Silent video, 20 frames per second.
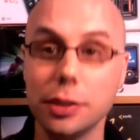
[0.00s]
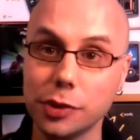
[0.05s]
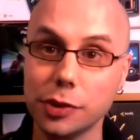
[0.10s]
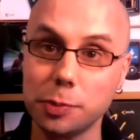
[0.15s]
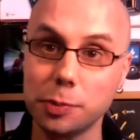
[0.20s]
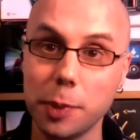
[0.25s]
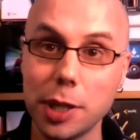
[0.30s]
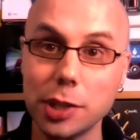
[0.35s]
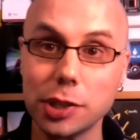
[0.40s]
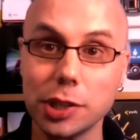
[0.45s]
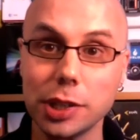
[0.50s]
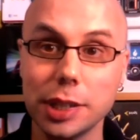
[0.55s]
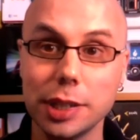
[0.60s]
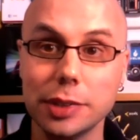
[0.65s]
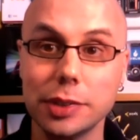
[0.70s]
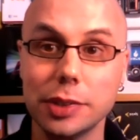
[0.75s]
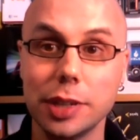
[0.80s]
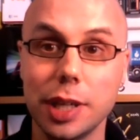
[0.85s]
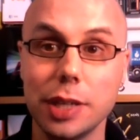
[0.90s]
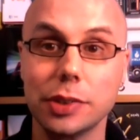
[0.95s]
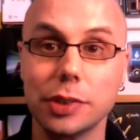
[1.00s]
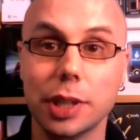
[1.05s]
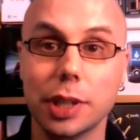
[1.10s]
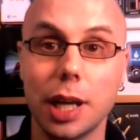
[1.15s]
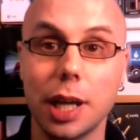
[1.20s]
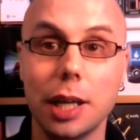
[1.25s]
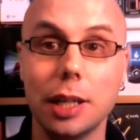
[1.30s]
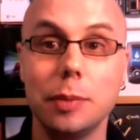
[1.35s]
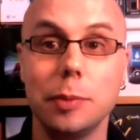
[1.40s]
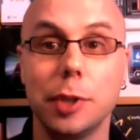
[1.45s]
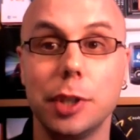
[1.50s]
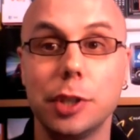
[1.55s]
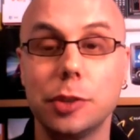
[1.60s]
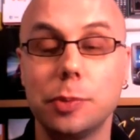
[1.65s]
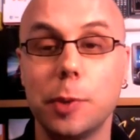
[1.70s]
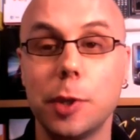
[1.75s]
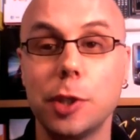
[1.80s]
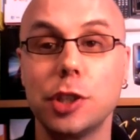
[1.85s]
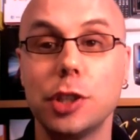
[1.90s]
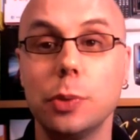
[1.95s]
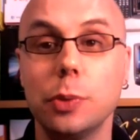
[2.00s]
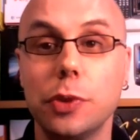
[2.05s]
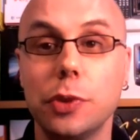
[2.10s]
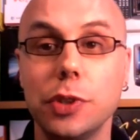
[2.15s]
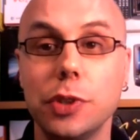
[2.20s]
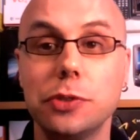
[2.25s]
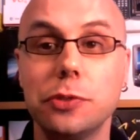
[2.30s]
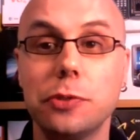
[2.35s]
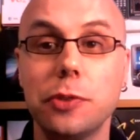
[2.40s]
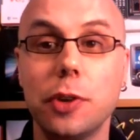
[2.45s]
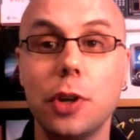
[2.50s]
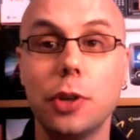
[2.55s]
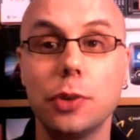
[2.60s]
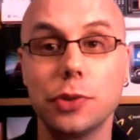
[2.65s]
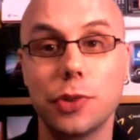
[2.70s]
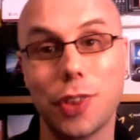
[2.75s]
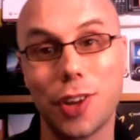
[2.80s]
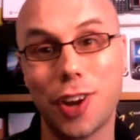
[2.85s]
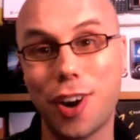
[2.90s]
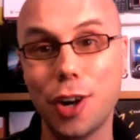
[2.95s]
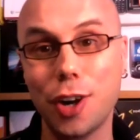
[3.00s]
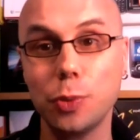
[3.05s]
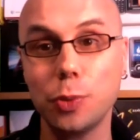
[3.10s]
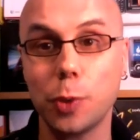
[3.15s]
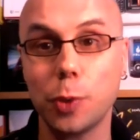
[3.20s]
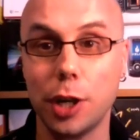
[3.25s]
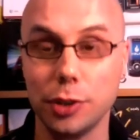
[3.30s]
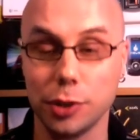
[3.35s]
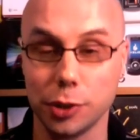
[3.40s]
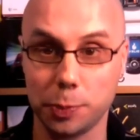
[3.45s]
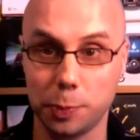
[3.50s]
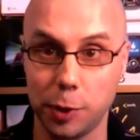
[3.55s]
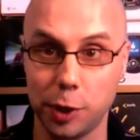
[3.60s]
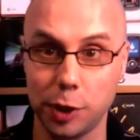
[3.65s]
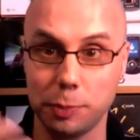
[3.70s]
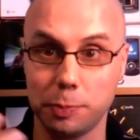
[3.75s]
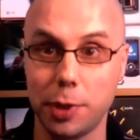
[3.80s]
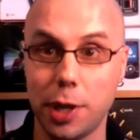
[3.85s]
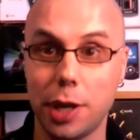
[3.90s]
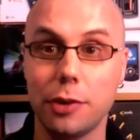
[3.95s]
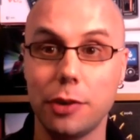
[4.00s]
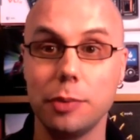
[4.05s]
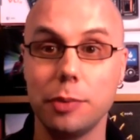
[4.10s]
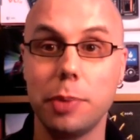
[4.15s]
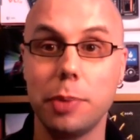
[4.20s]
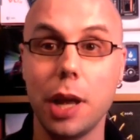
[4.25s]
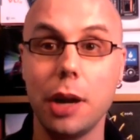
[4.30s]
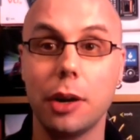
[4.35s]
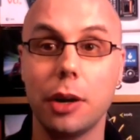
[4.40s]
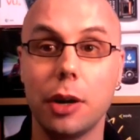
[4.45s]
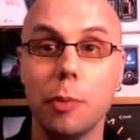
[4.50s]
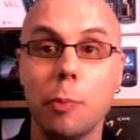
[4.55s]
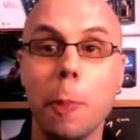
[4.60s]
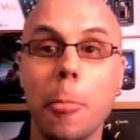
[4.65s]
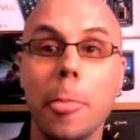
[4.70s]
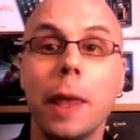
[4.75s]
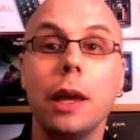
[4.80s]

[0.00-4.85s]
especially in today's economy, and especially with these phones, the hardware just being better and better,